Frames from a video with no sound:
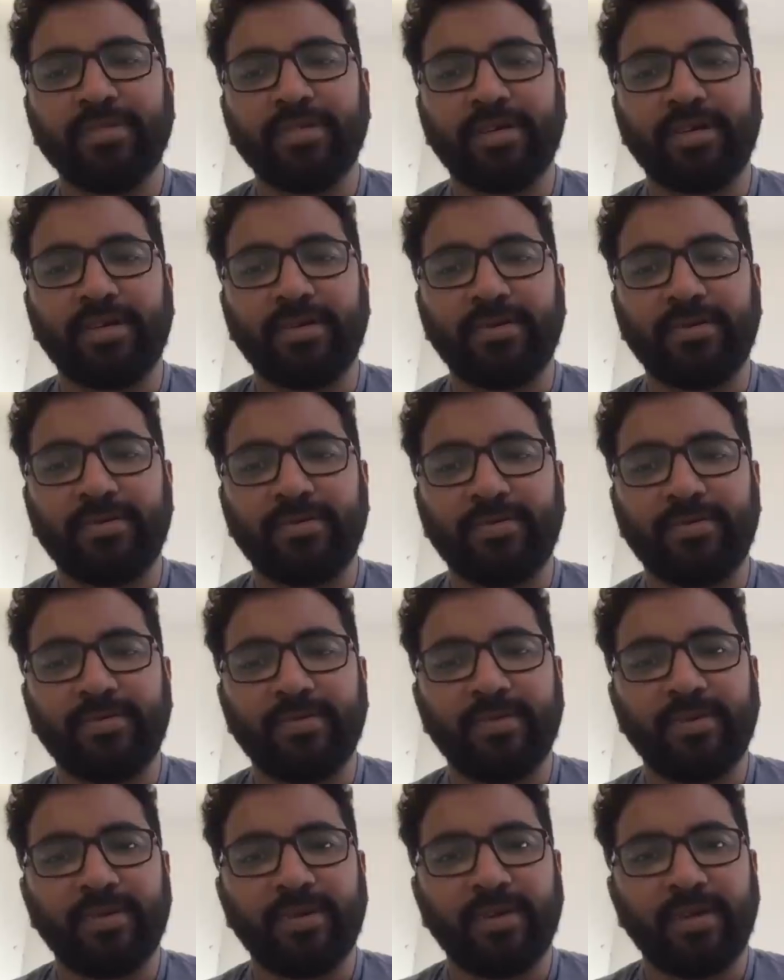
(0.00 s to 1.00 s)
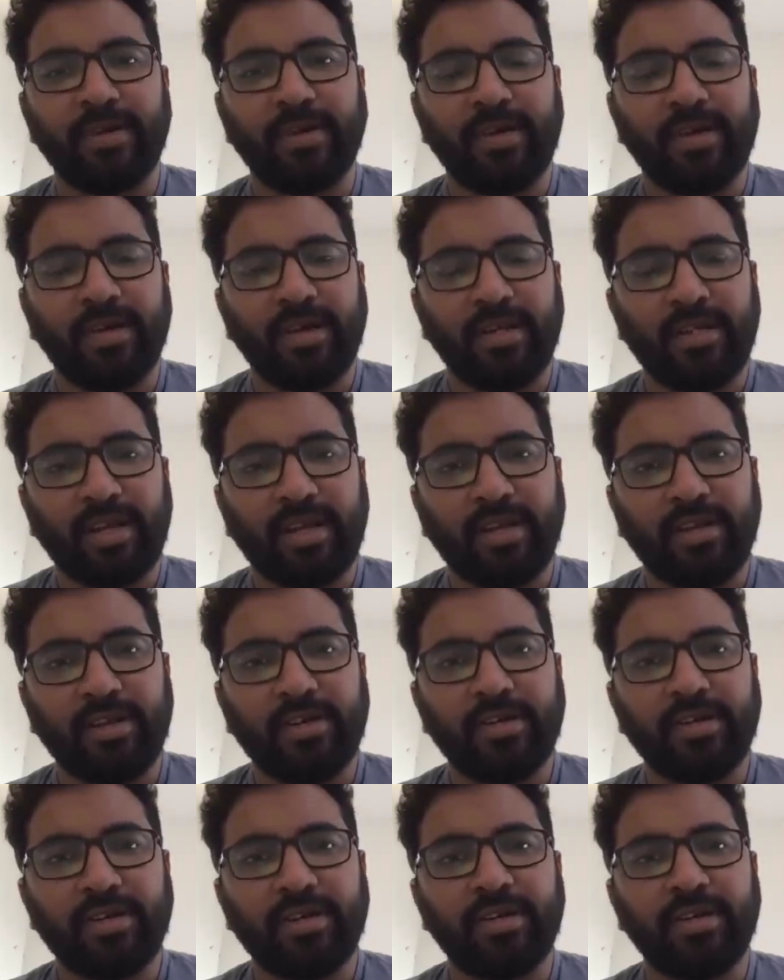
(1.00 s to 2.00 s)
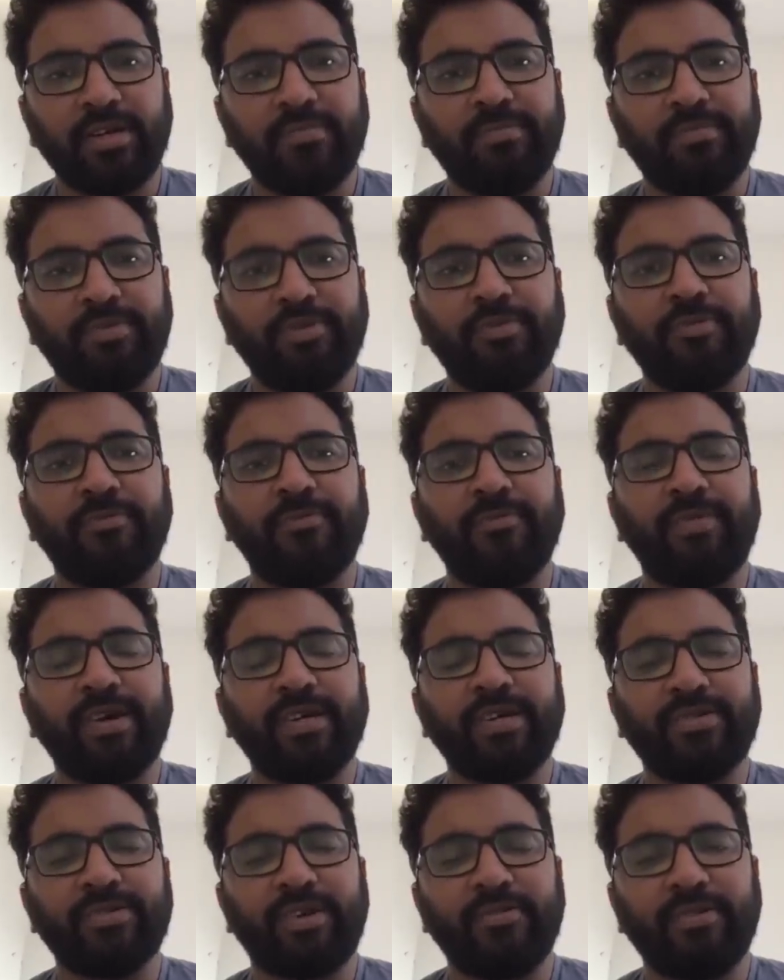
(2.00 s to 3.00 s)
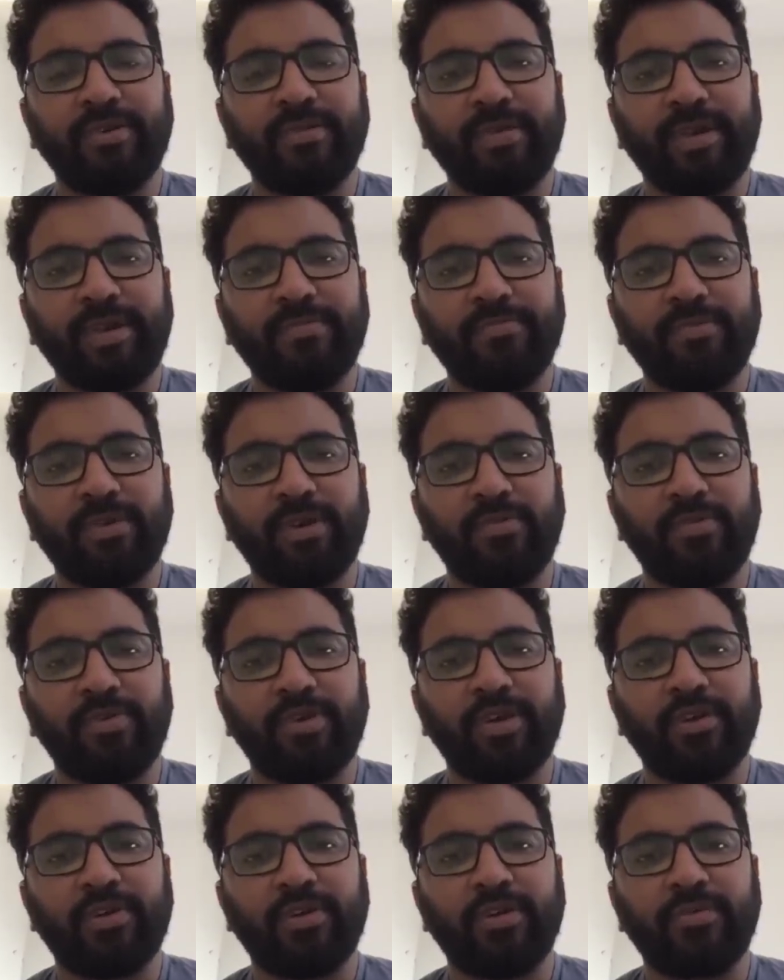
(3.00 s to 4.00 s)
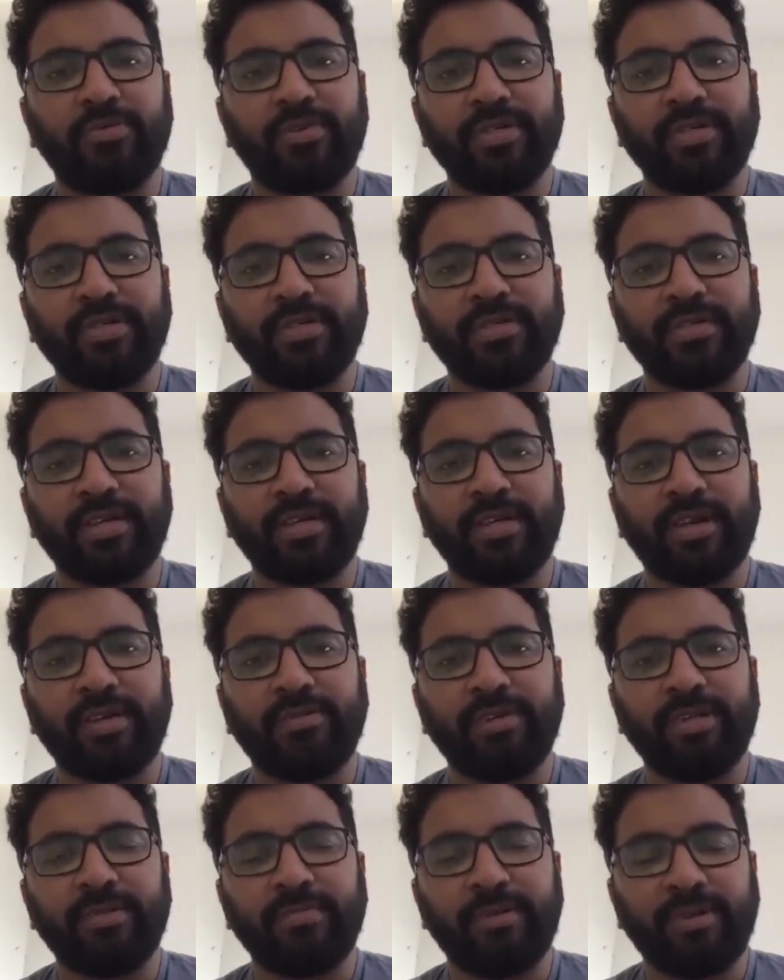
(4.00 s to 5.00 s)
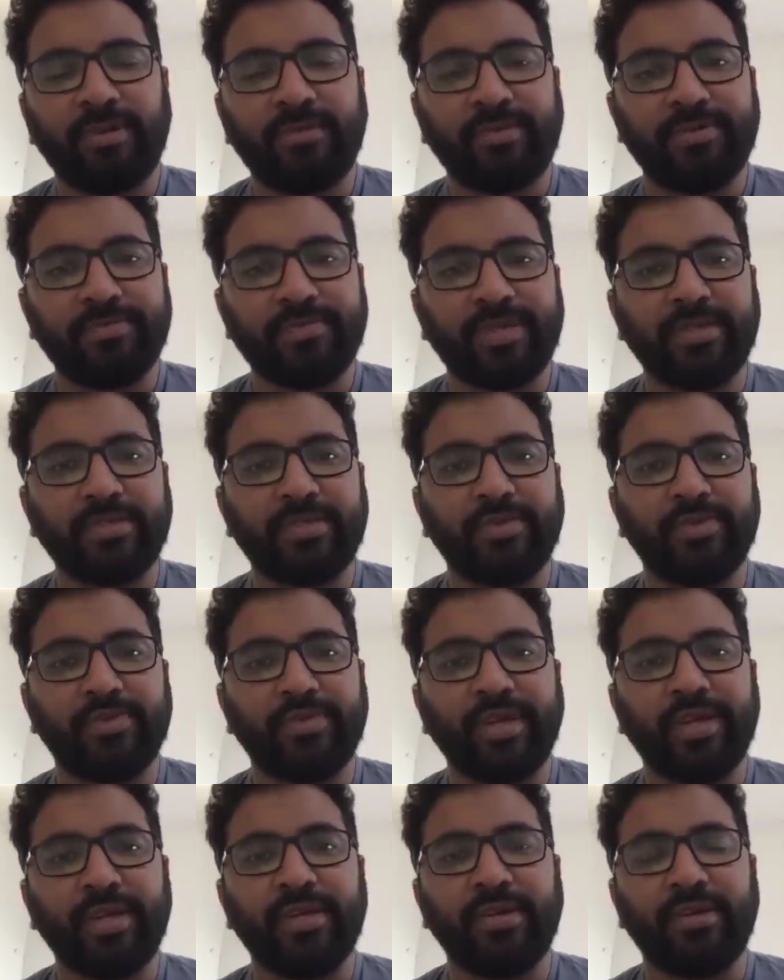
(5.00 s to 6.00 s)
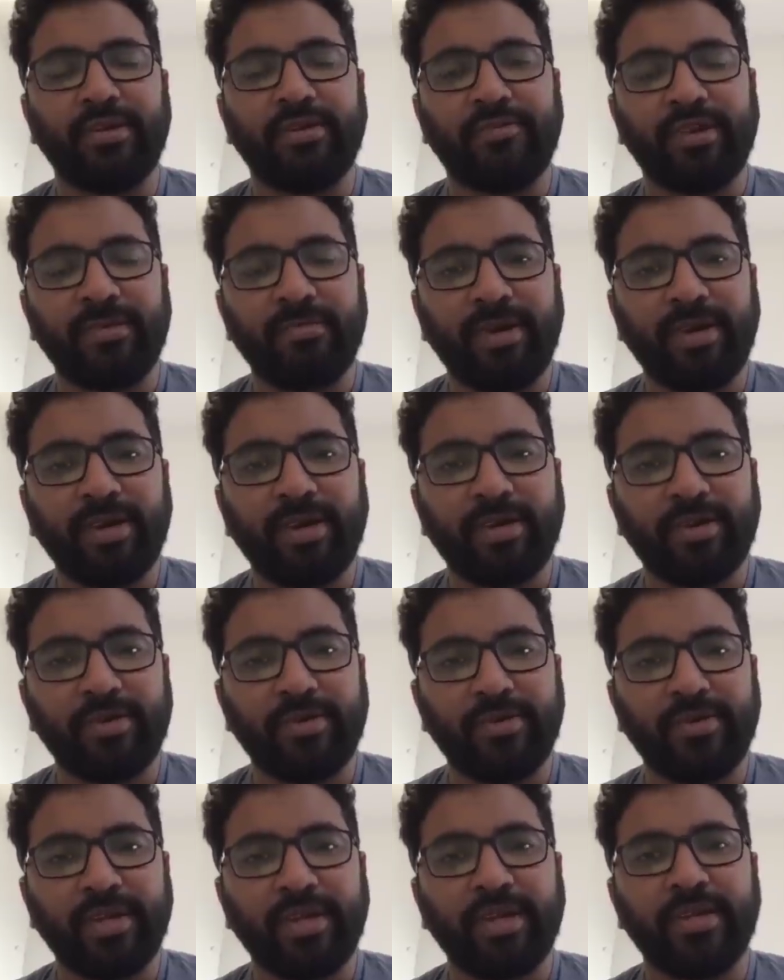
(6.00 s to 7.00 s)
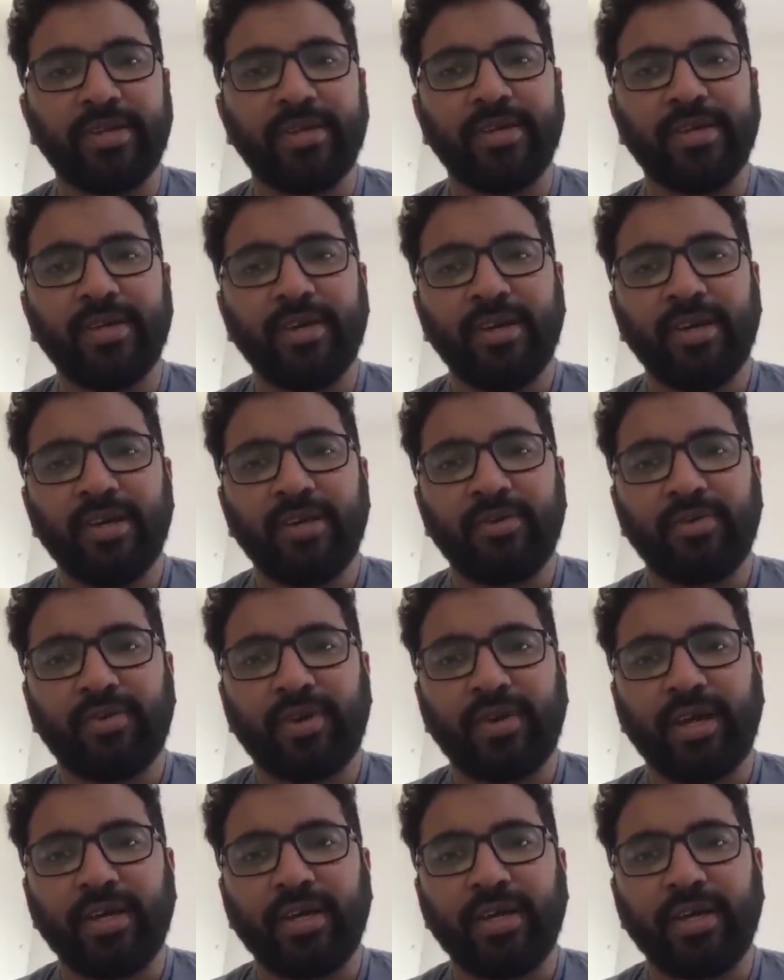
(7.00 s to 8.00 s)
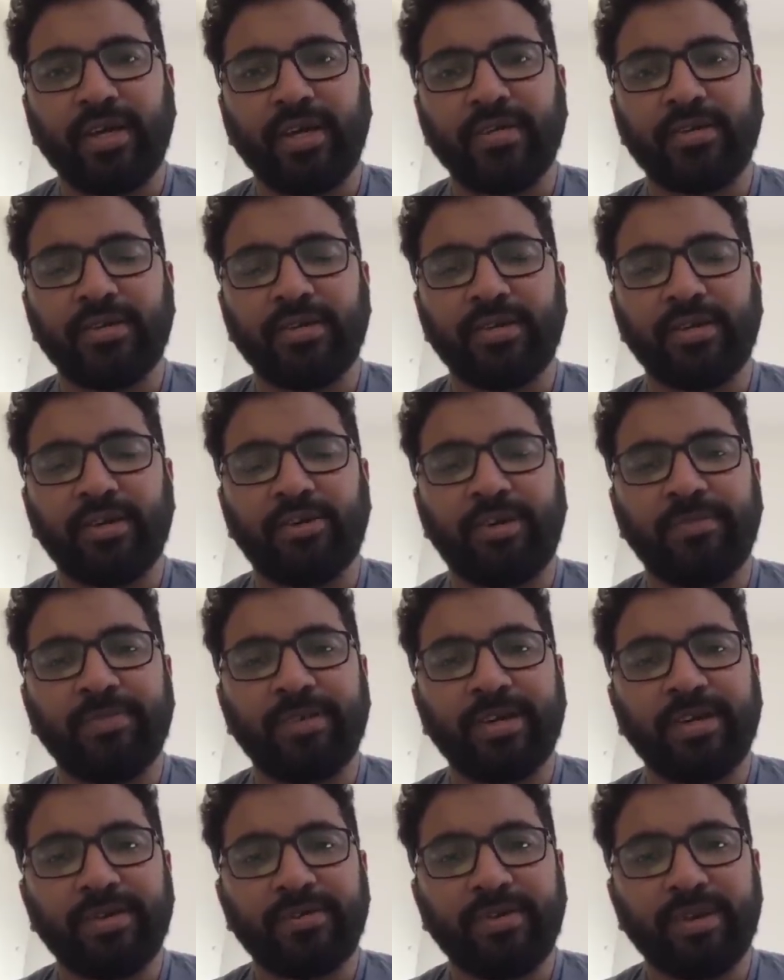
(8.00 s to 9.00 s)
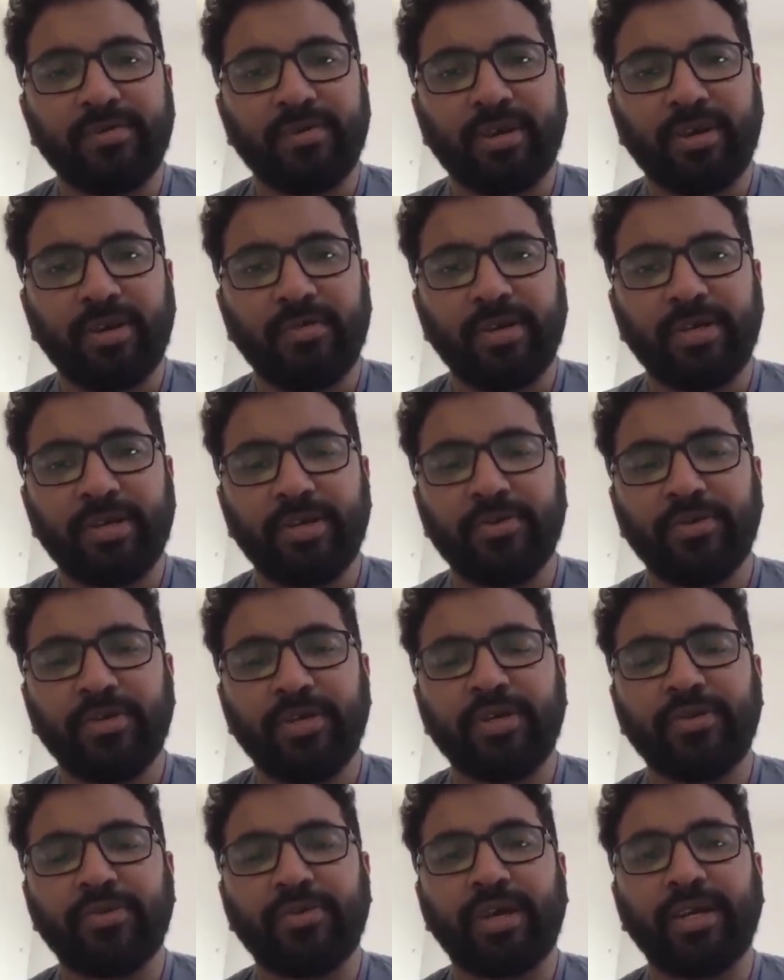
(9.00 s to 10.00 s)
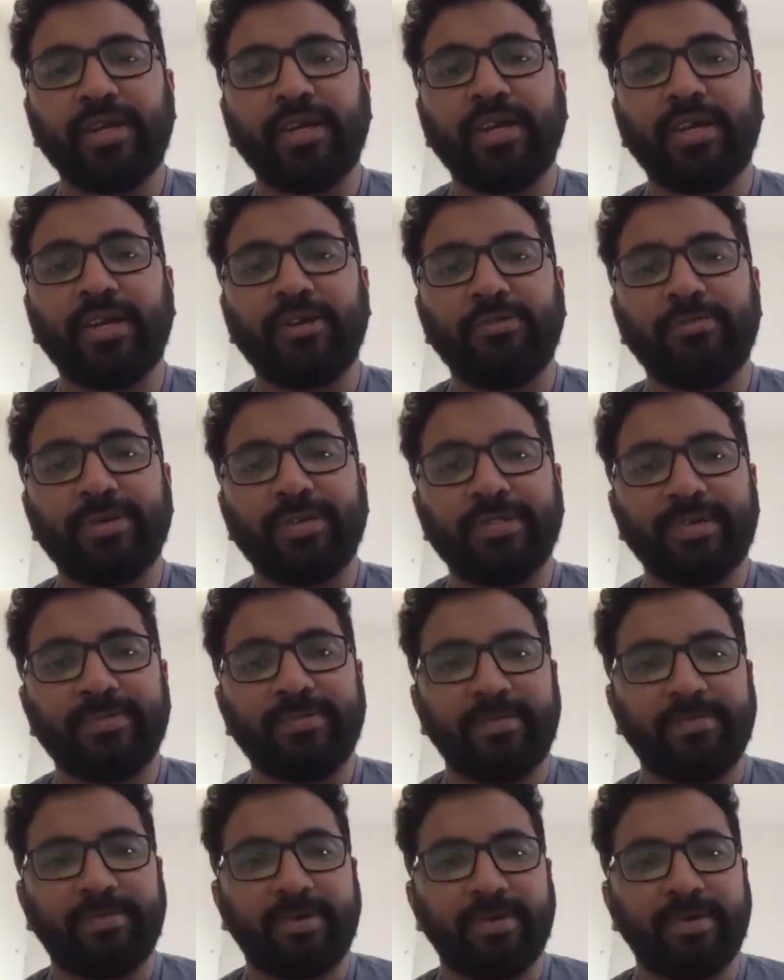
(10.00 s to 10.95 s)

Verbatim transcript: Uh, that will not improve by solving paper, what you call questions that are available on websites. You need feedback. You need to write in a competitive environment. You need to write like a U P S C paper.